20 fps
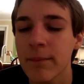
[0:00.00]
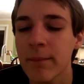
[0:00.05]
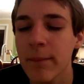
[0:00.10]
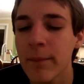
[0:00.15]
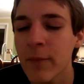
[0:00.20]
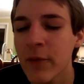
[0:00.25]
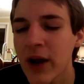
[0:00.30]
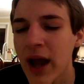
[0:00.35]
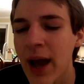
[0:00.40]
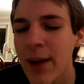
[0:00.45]

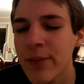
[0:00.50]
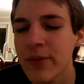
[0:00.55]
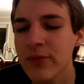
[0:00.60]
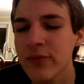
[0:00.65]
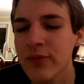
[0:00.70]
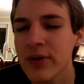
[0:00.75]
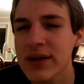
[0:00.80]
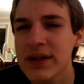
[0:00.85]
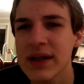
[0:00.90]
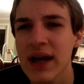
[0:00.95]
what
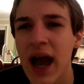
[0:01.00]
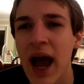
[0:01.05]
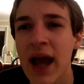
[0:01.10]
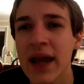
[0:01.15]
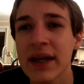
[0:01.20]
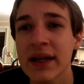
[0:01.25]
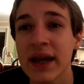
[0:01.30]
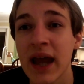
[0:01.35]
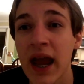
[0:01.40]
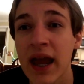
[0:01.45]
happened was I
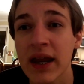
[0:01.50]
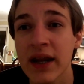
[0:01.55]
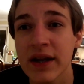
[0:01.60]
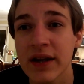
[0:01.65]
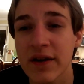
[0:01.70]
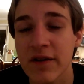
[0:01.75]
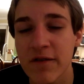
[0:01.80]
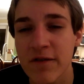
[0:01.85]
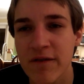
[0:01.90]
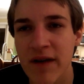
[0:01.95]
negated
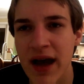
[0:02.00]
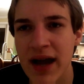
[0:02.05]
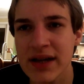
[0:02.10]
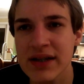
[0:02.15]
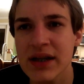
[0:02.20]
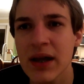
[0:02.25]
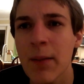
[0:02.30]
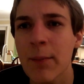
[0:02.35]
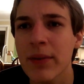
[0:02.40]
an effect,